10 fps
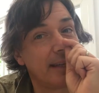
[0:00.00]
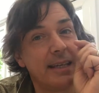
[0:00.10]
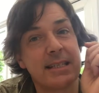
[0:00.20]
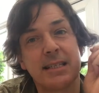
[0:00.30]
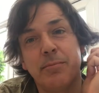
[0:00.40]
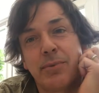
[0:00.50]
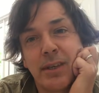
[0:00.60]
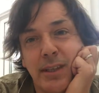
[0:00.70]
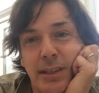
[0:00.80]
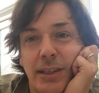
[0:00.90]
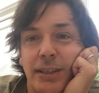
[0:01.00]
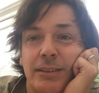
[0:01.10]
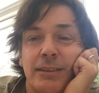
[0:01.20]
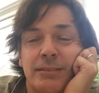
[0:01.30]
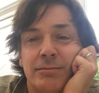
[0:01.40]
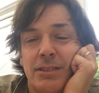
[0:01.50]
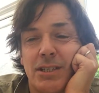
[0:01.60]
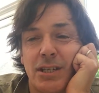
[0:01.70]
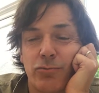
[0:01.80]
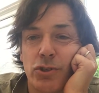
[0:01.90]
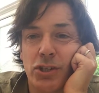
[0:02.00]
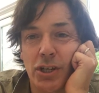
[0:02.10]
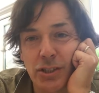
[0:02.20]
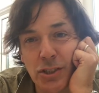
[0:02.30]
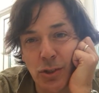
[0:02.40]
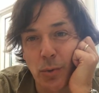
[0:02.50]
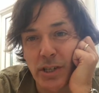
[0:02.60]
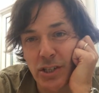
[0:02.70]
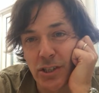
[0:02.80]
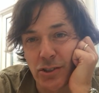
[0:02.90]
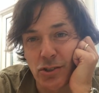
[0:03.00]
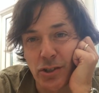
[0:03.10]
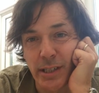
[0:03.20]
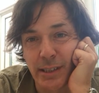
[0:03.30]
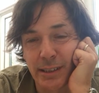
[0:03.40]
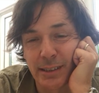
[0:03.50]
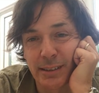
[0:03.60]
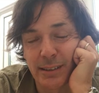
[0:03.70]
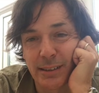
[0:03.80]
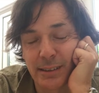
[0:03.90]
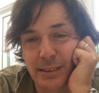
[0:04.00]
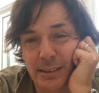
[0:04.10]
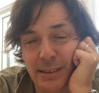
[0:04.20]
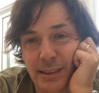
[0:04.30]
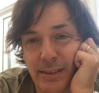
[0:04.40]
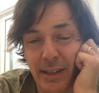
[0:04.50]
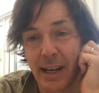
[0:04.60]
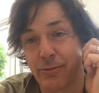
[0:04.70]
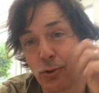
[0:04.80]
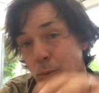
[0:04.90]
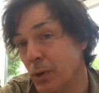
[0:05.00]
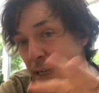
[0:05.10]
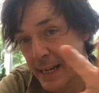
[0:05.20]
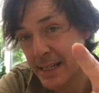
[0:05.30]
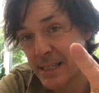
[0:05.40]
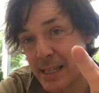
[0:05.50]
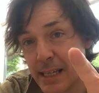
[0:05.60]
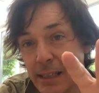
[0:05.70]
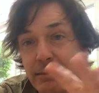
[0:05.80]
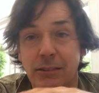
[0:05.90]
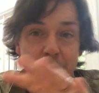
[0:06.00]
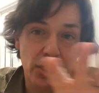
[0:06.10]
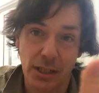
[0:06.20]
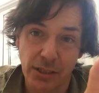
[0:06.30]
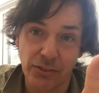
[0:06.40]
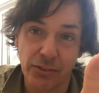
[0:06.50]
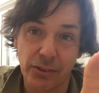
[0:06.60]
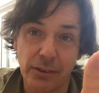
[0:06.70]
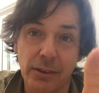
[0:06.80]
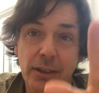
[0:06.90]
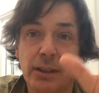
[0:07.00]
it's something that since I've returned to the West Country, having left Cornwall at 18, gone to London,